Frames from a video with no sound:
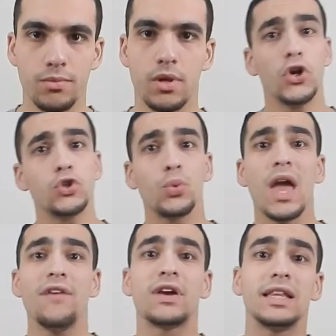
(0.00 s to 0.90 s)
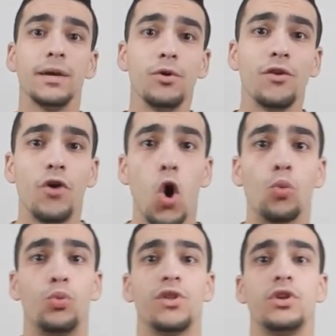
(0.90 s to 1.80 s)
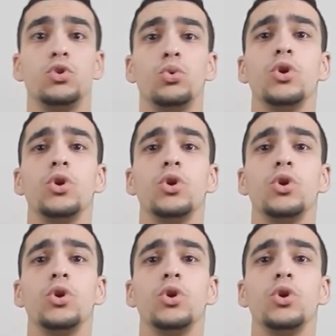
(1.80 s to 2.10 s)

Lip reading: First, we have a glimmer of hope where the New